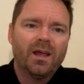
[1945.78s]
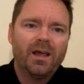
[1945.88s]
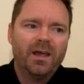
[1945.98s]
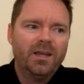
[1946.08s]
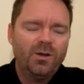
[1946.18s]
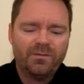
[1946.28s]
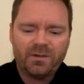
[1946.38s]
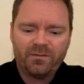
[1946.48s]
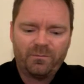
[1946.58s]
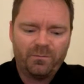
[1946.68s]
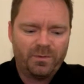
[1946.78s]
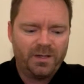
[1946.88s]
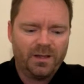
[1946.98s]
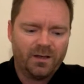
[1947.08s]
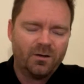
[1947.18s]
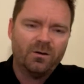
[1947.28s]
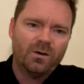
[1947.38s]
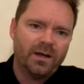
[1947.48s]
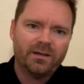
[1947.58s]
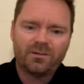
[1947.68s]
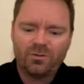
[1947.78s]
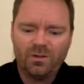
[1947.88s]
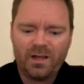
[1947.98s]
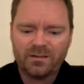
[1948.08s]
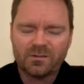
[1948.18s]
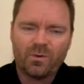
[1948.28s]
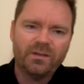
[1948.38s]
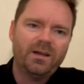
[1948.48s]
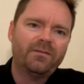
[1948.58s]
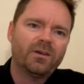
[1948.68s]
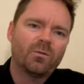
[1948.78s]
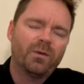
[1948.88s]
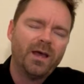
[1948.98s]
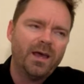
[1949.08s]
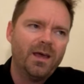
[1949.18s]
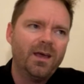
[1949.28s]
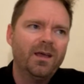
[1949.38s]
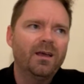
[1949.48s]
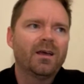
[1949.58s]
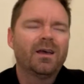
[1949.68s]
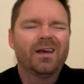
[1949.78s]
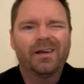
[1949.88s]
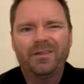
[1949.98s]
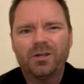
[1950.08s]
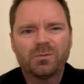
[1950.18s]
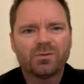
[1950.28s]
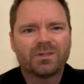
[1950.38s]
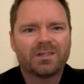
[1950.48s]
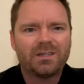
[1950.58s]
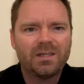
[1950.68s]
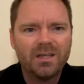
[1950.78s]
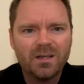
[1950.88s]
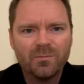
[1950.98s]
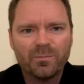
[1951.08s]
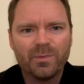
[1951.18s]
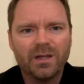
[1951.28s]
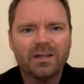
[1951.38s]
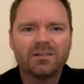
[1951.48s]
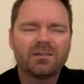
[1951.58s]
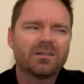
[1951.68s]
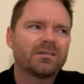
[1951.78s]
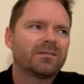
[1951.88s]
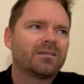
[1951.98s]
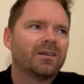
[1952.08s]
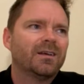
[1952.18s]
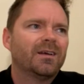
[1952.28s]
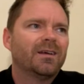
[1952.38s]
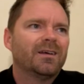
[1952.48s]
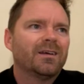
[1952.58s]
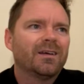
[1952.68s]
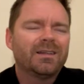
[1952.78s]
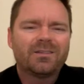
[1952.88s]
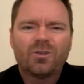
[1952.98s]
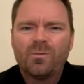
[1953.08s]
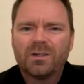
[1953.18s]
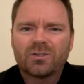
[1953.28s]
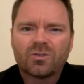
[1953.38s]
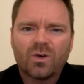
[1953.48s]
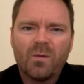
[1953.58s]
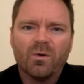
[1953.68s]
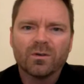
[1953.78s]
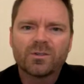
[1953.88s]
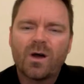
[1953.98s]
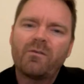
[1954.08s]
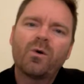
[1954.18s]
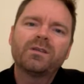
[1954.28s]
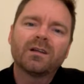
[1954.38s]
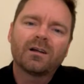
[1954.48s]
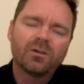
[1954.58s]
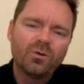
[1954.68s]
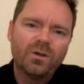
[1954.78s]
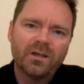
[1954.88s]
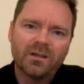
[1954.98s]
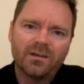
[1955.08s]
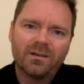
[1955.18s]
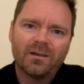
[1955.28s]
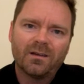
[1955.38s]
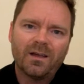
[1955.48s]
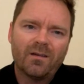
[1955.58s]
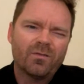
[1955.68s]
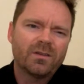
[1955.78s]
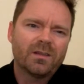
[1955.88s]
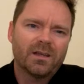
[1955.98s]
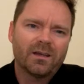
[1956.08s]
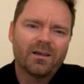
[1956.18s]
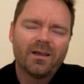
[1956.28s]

and you have to be like, oh, I had 2 glasses of wine, then you have to go pay, and then you're supposed to tip, and it's too much trouble. So I've always included everything.